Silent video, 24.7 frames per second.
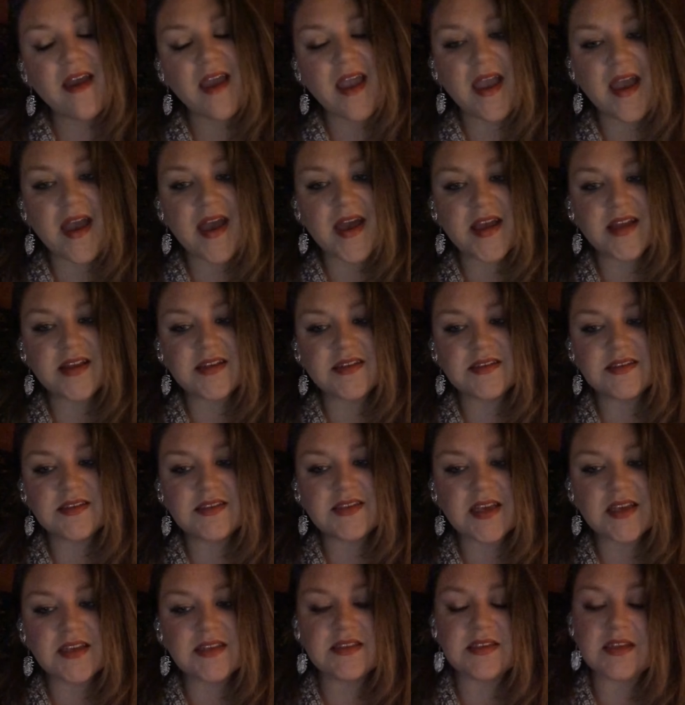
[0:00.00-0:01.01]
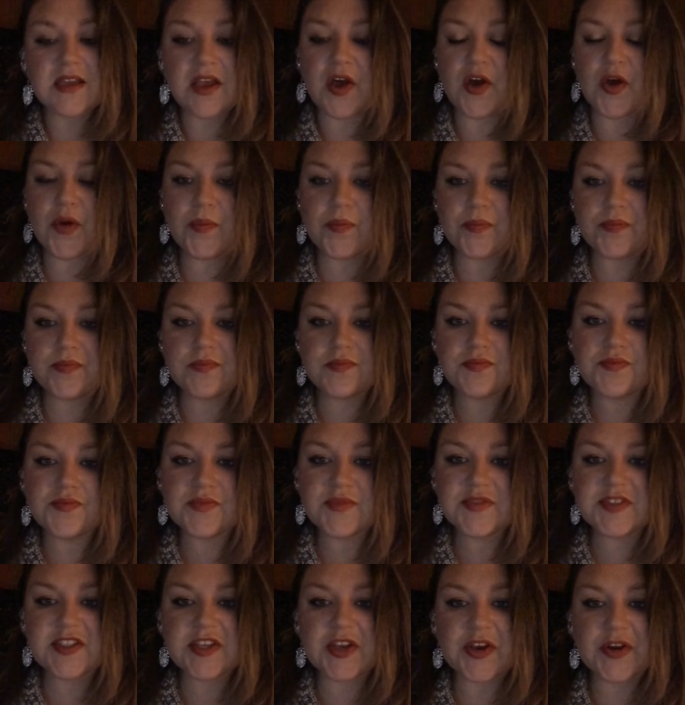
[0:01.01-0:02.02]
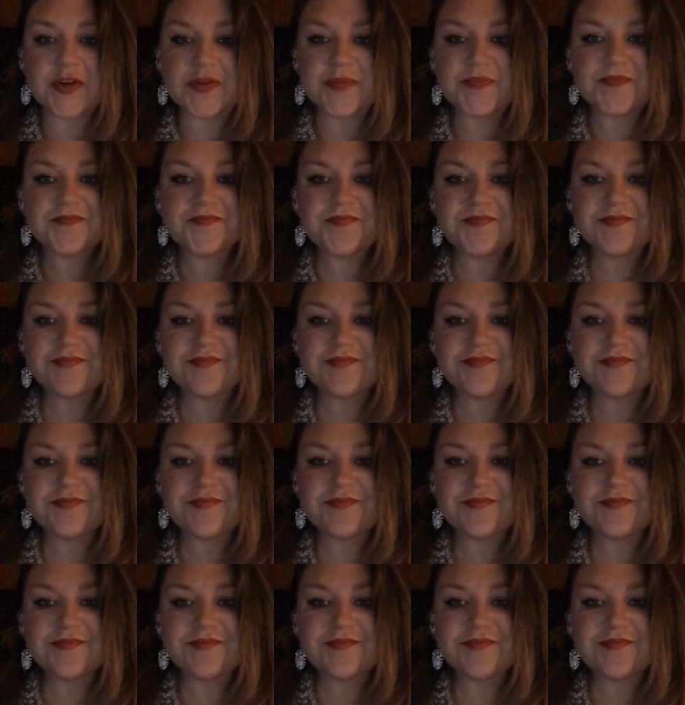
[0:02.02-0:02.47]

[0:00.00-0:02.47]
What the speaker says: and days to come. So,